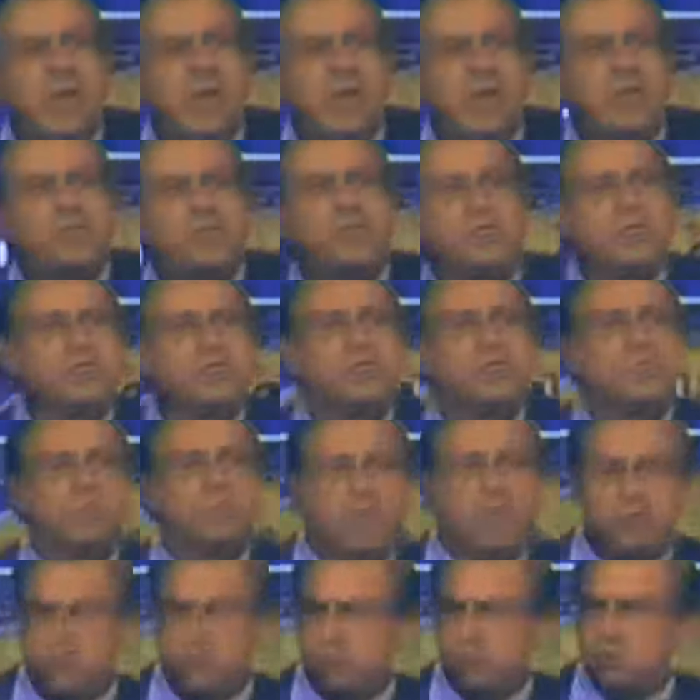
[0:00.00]
as his
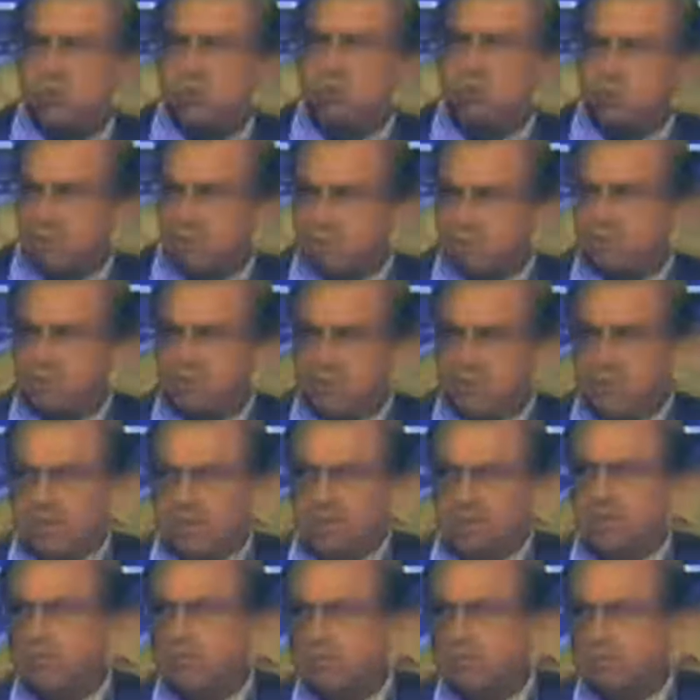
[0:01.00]
special war
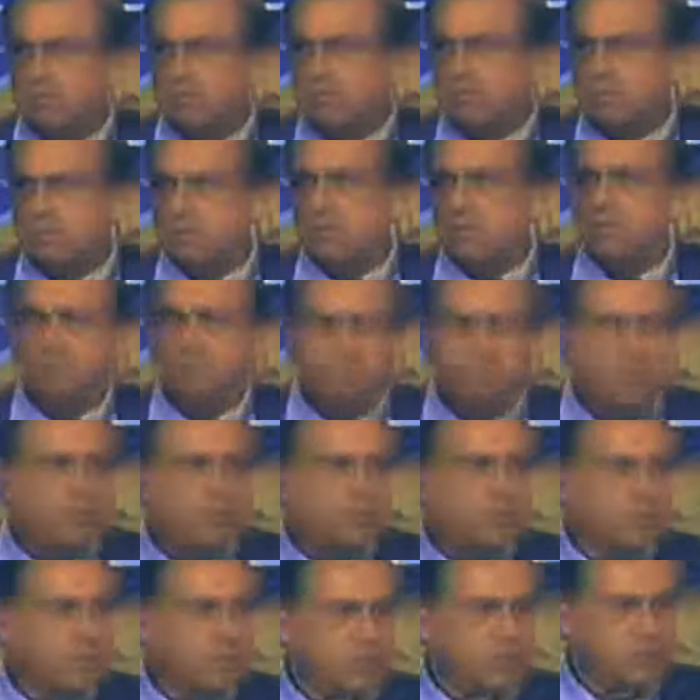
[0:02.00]
fund to
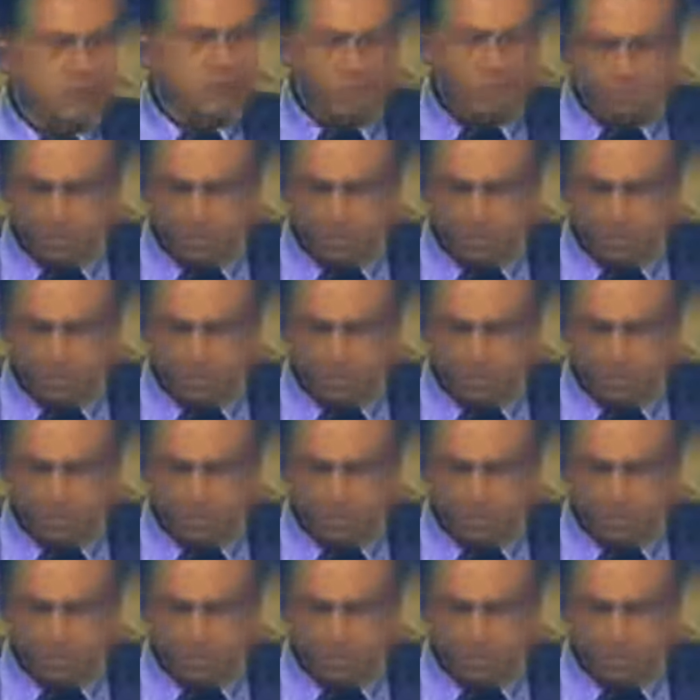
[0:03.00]
prosecute the